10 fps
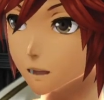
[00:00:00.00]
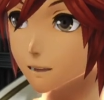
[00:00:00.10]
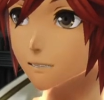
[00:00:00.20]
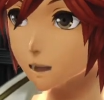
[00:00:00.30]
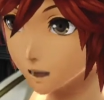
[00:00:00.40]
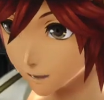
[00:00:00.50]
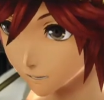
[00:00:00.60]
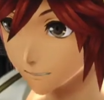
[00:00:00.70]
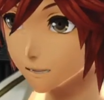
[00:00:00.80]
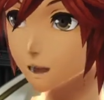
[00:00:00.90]
That's why I'll
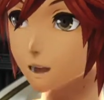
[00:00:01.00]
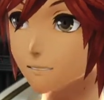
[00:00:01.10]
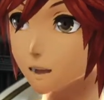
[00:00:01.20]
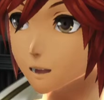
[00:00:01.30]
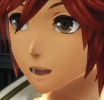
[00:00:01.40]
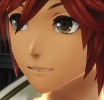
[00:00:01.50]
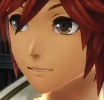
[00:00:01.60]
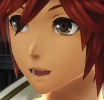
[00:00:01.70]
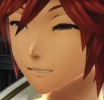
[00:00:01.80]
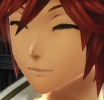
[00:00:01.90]
always be right there
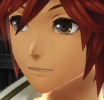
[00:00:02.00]
with you,